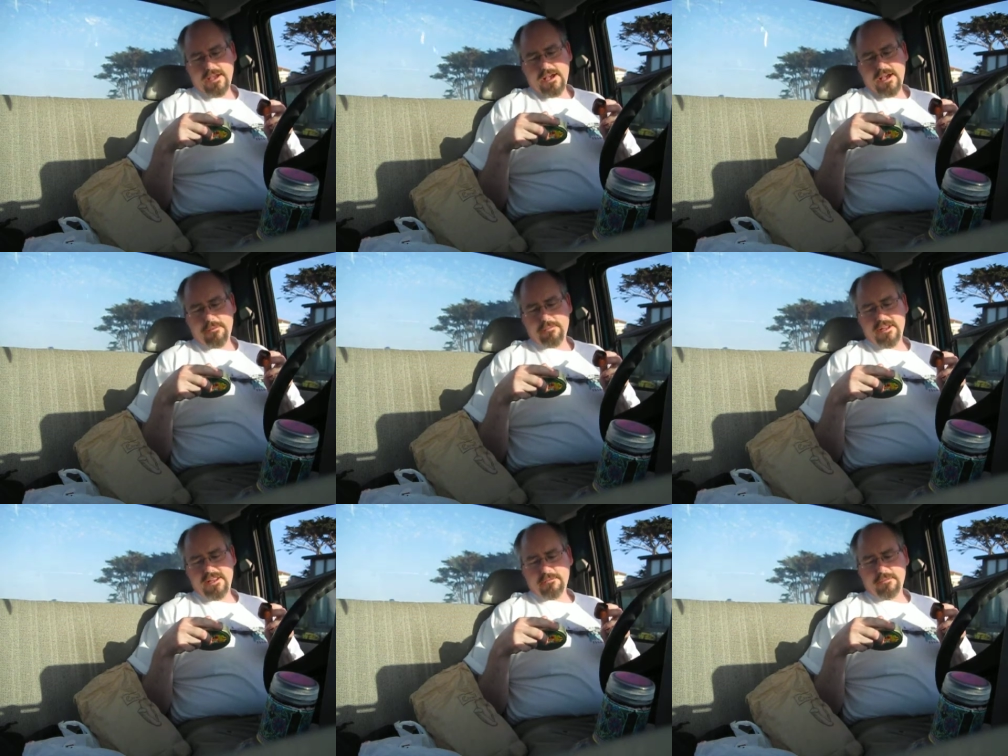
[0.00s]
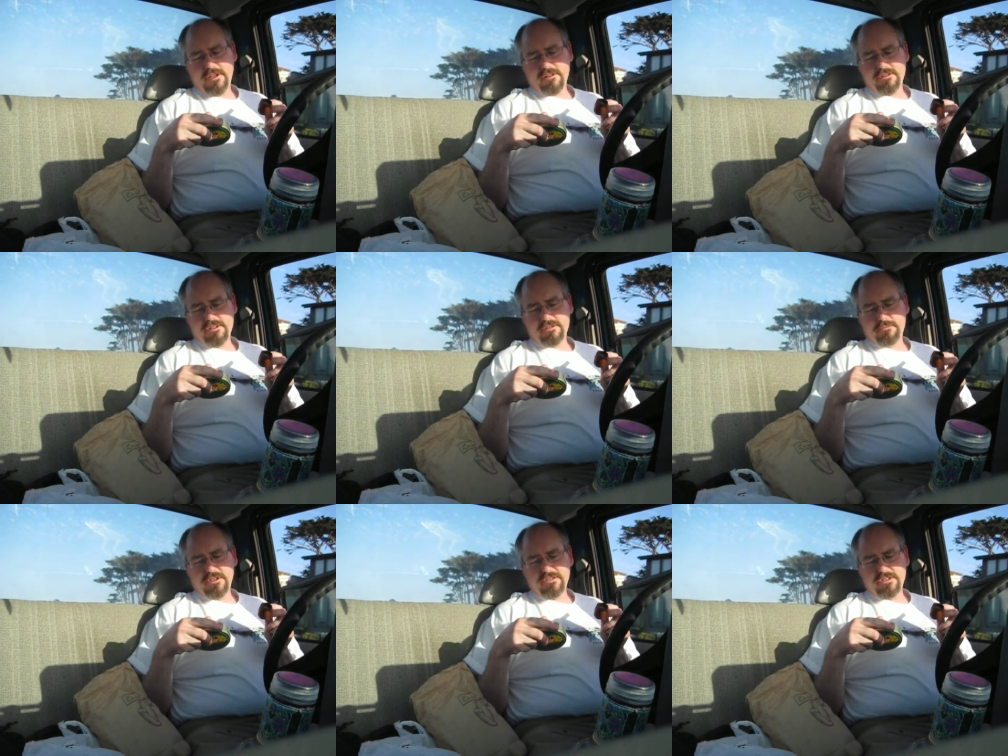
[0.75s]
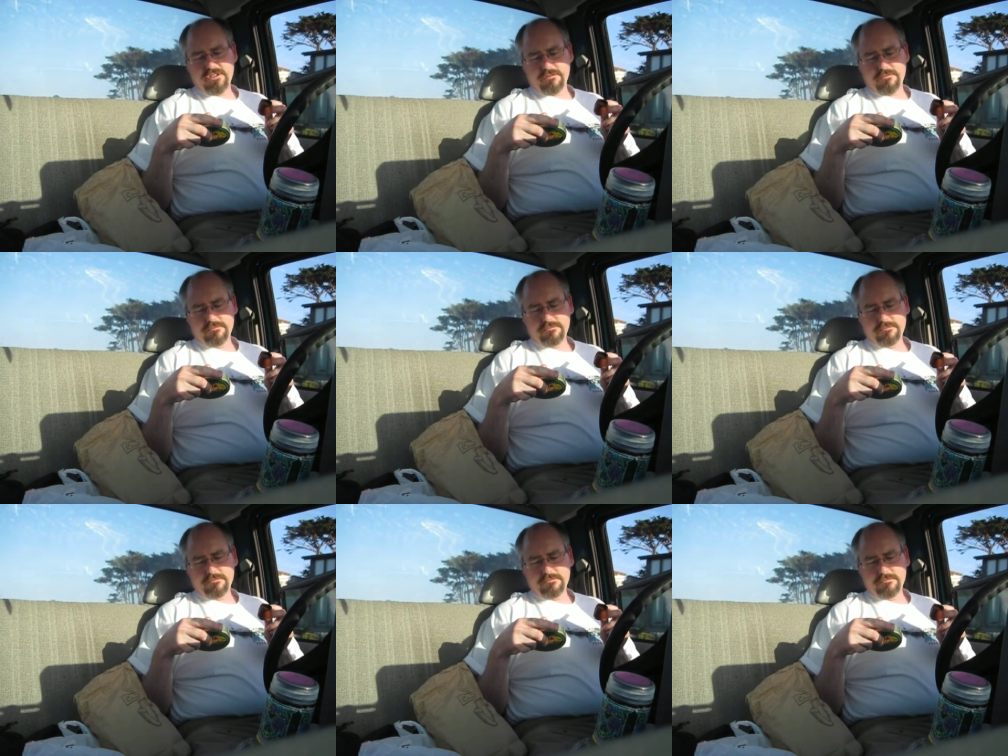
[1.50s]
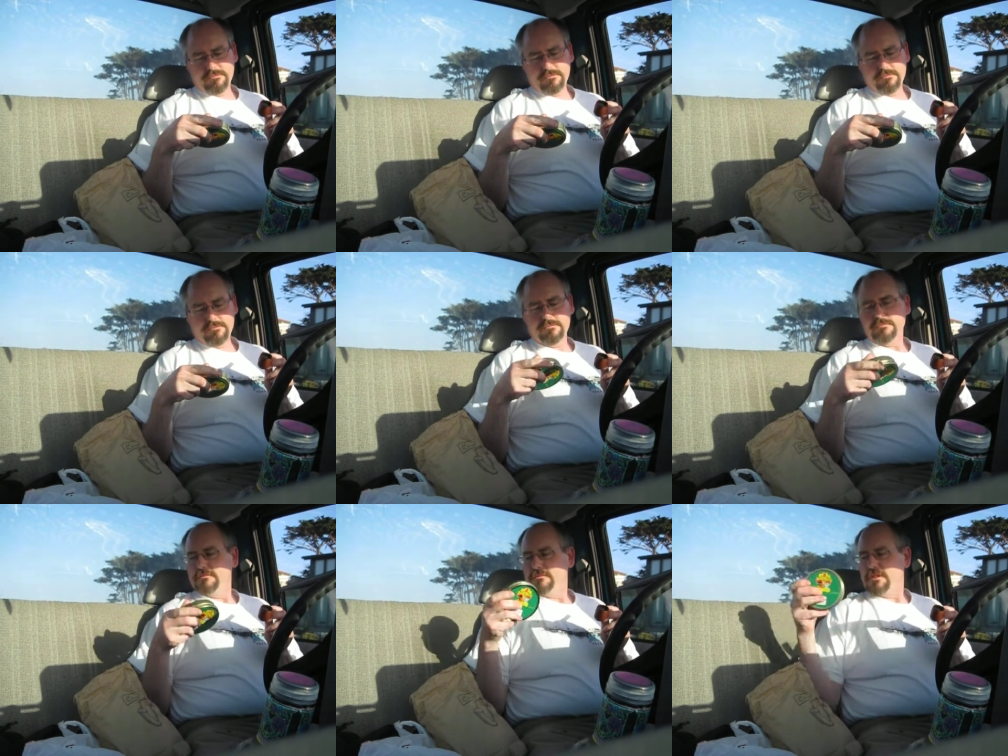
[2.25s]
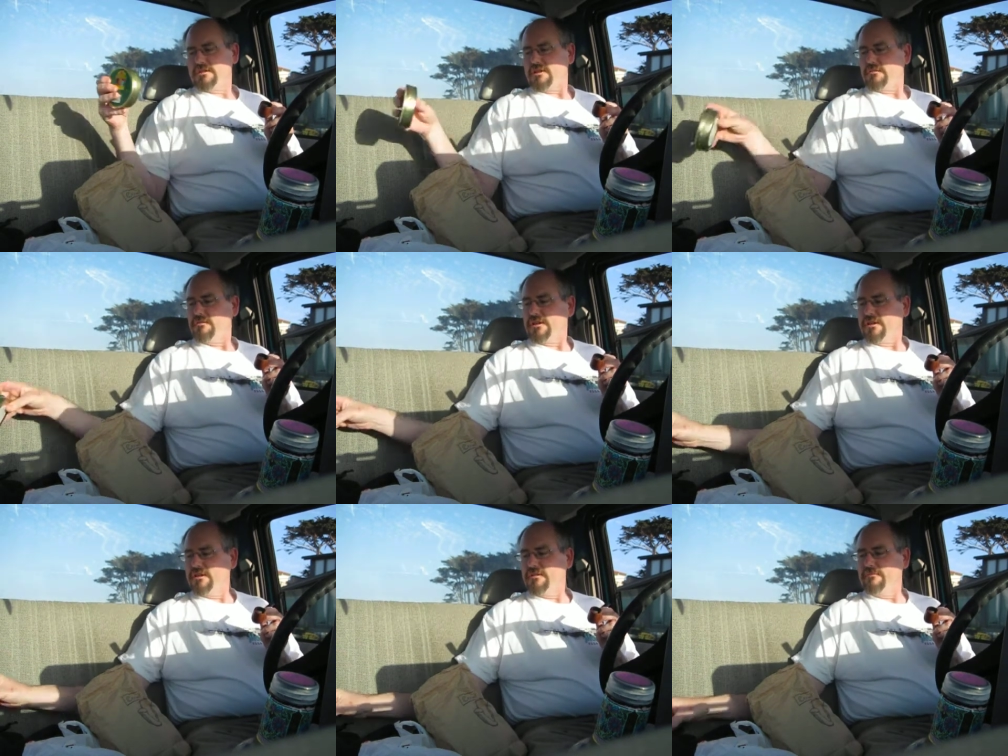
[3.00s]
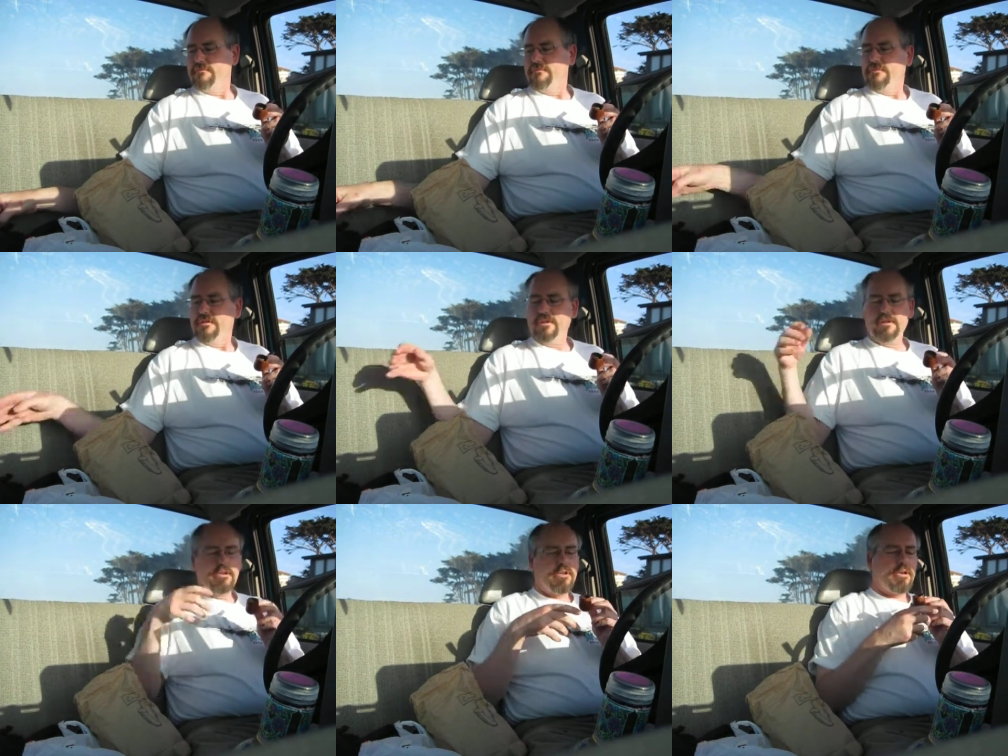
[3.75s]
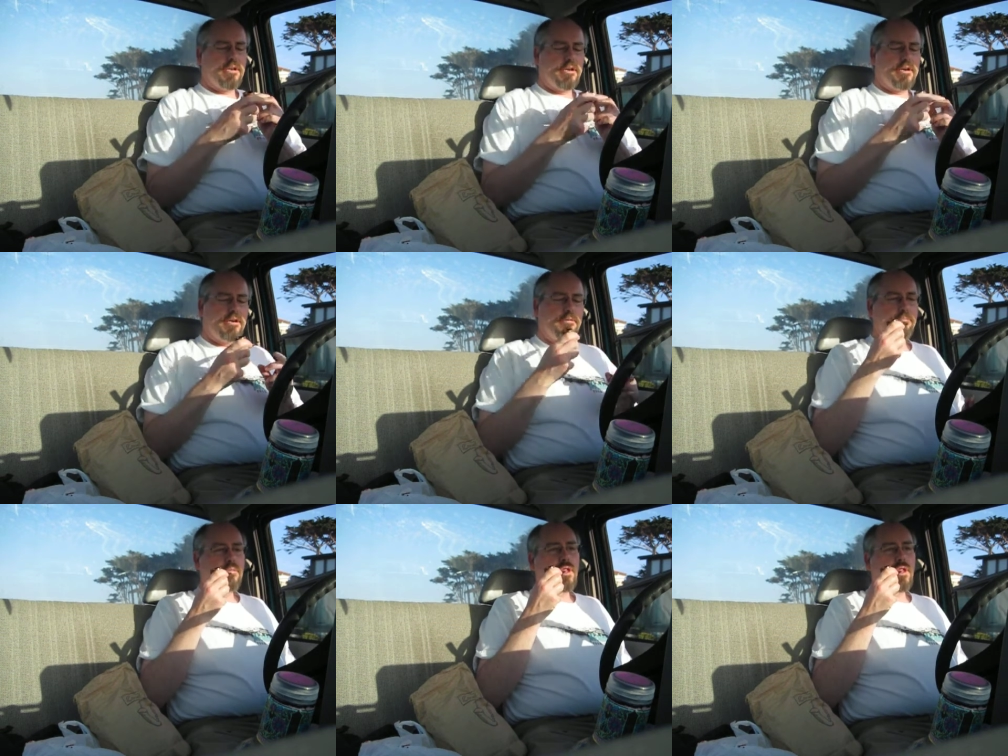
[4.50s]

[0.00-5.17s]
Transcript: a, a medium English mixture. It's actually really good. Um,